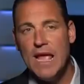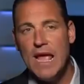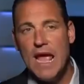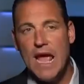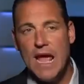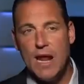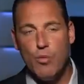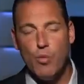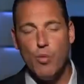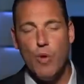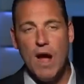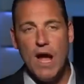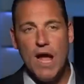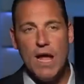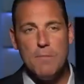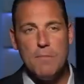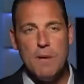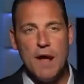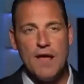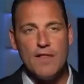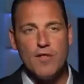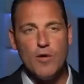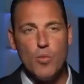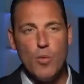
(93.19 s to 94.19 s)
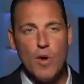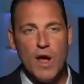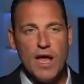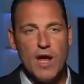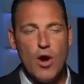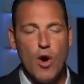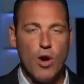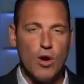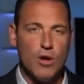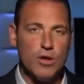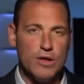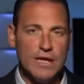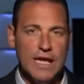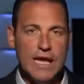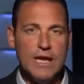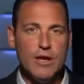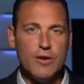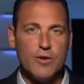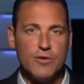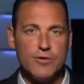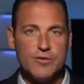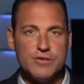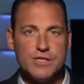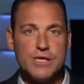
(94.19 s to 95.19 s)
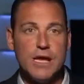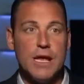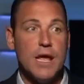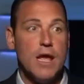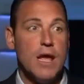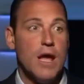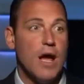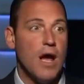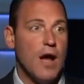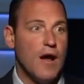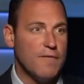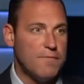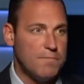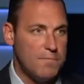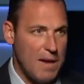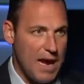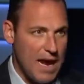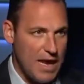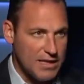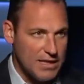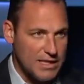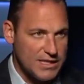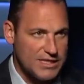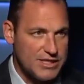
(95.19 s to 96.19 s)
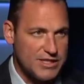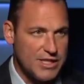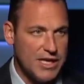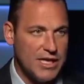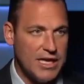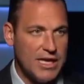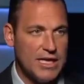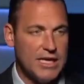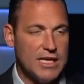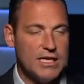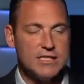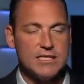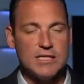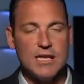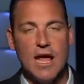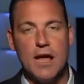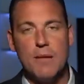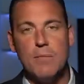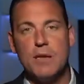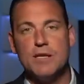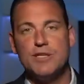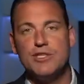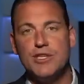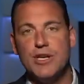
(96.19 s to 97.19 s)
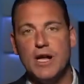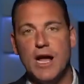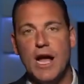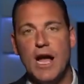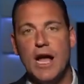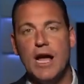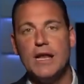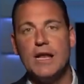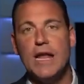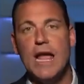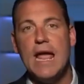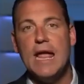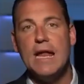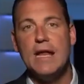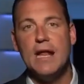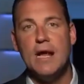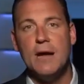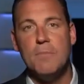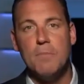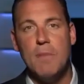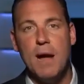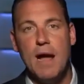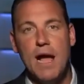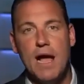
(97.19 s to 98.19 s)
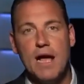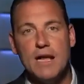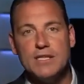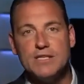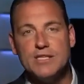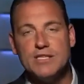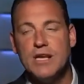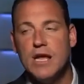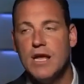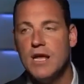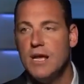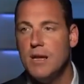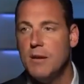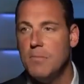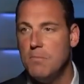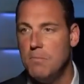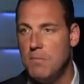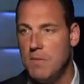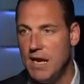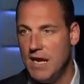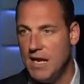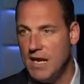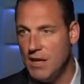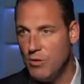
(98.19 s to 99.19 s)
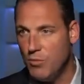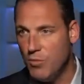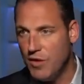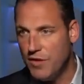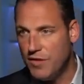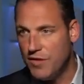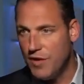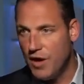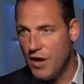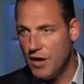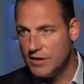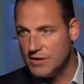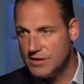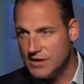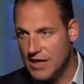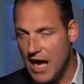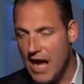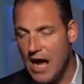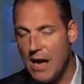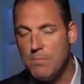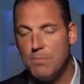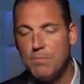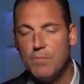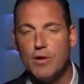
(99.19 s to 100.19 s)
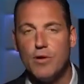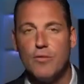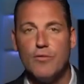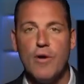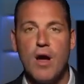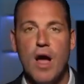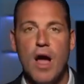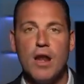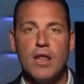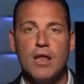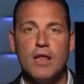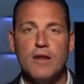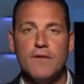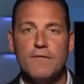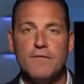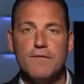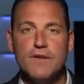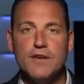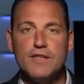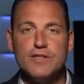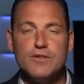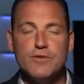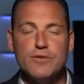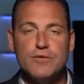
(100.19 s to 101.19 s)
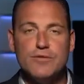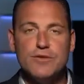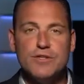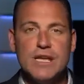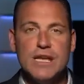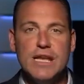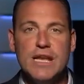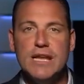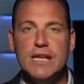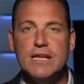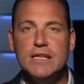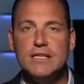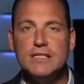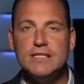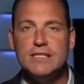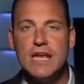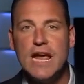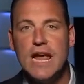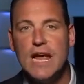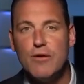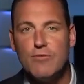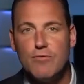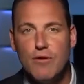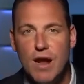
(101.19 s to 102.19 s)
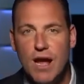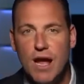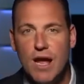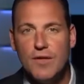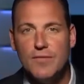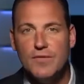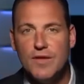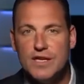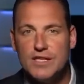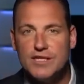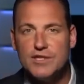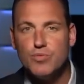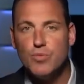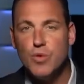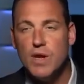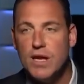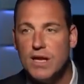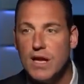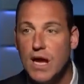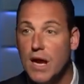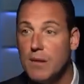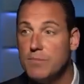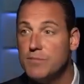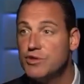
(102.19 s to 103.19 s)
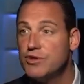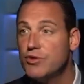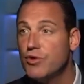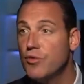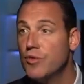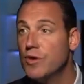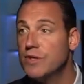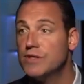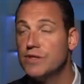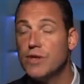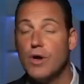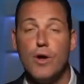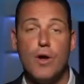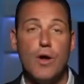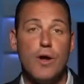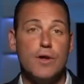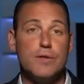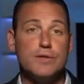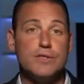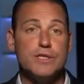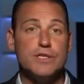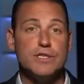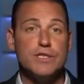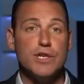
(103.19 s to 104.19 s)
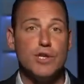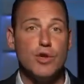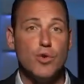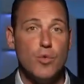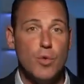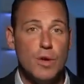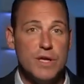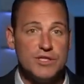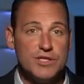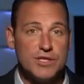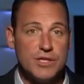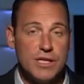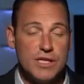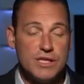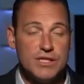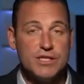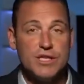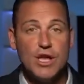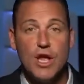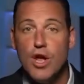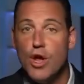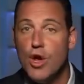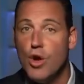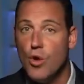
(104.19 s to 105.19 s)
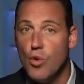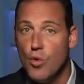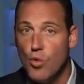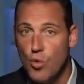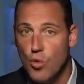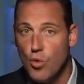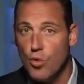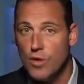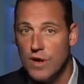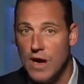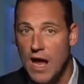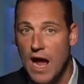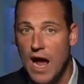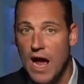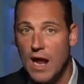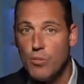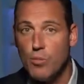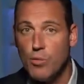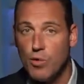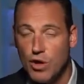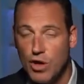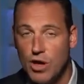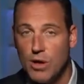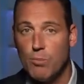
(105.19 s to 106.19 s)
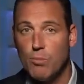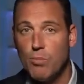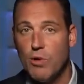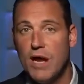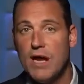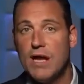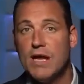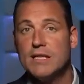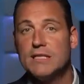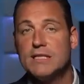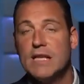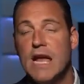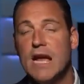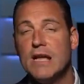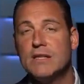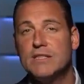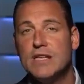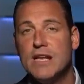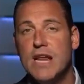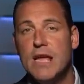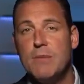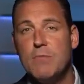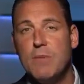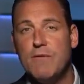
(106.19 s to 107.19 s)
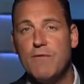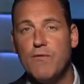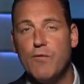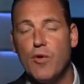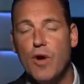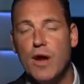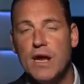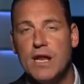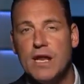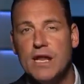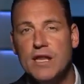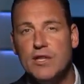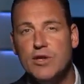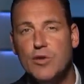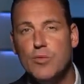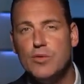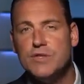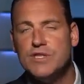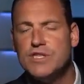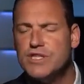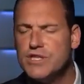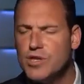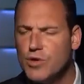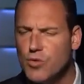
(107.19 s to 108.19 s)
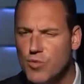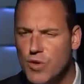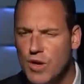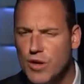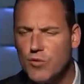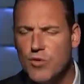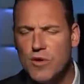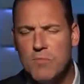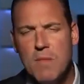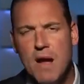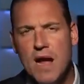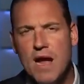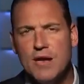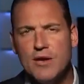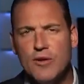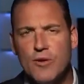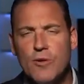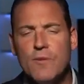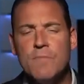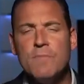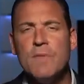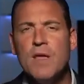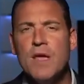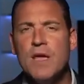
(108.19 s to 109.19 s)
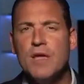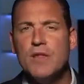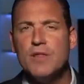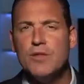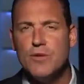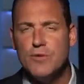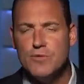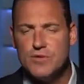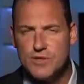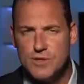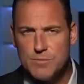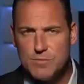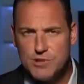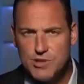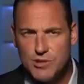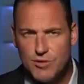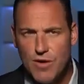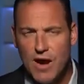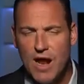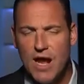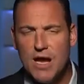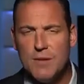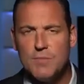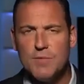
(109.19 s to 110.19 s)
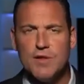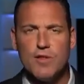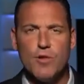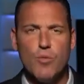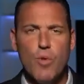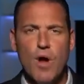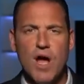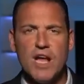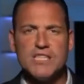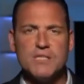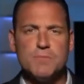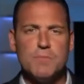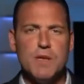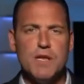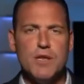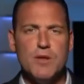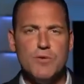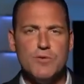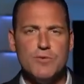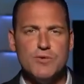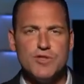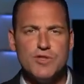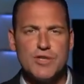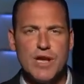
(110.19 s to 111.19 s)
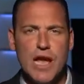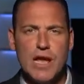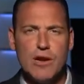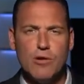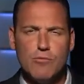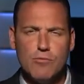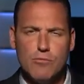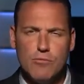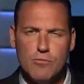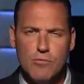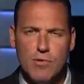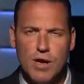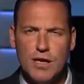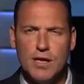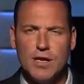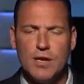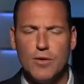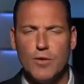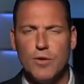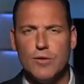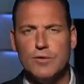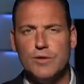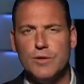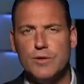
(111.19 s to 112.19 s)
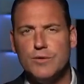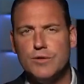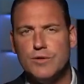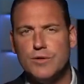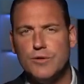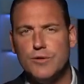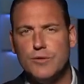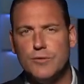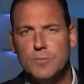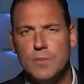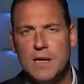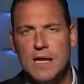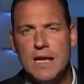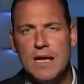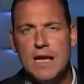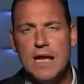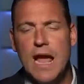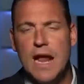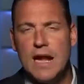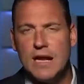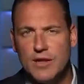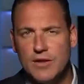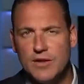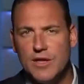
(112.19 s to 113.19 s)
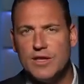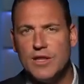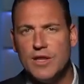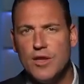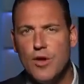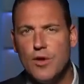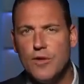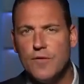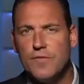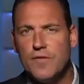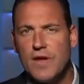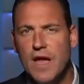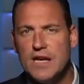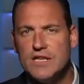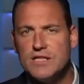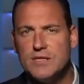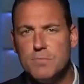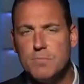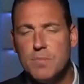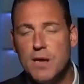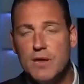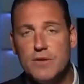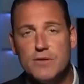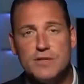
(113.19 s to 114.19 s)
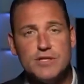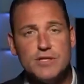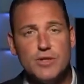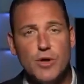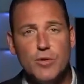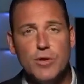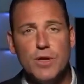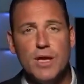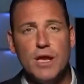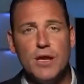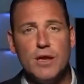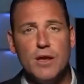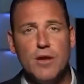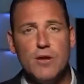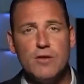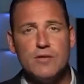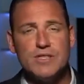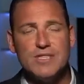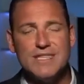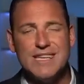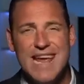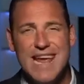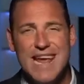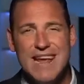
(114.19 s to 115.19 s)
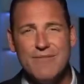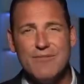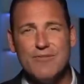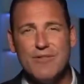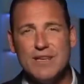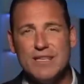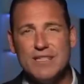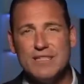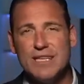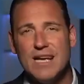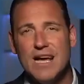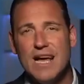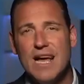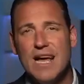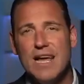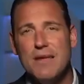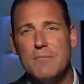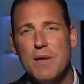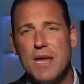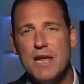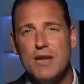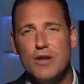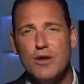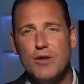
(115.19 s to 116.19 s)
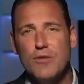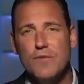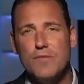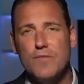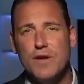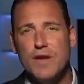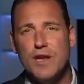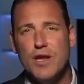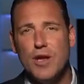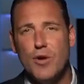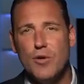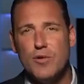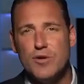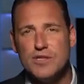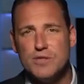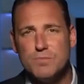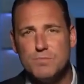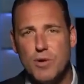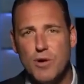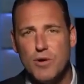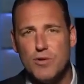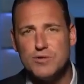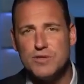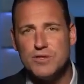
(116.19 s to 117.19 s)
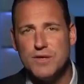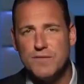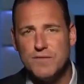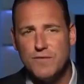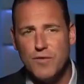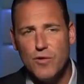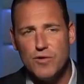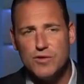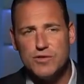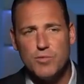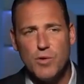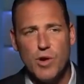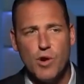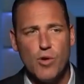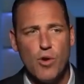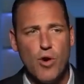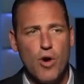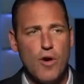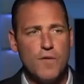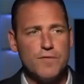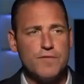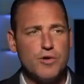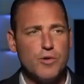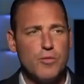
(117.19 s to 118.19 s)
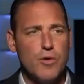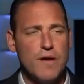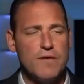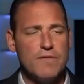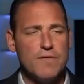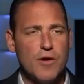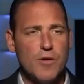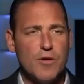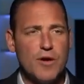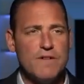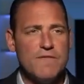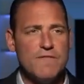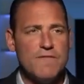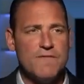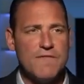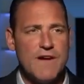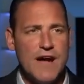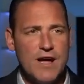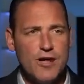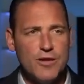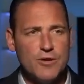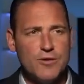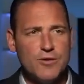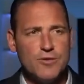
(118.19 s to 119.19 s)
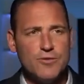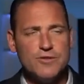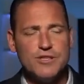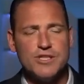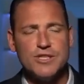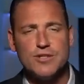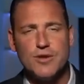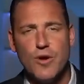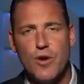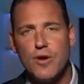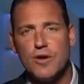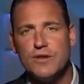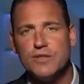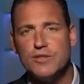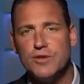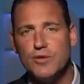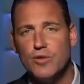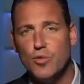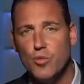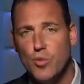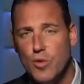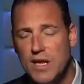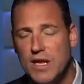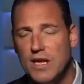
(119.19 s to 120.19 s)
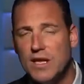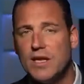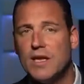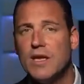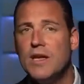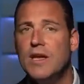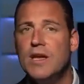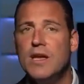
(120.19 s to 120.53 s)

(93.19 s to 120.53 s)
And why, by the way, are leaders of Palestinian Islamic Jihad and Hamas meeting with top Iranian officials in Tehran this week? I'm sure it's all just a coincidence or not. We're going to break it down today. Before I get into it, just a quick reminder to subscribe to the Watchman News channel right here on YouTube and click the notification bell so you get alerts every time a new video is posted. Folks, we are off to a very volatile start to the week,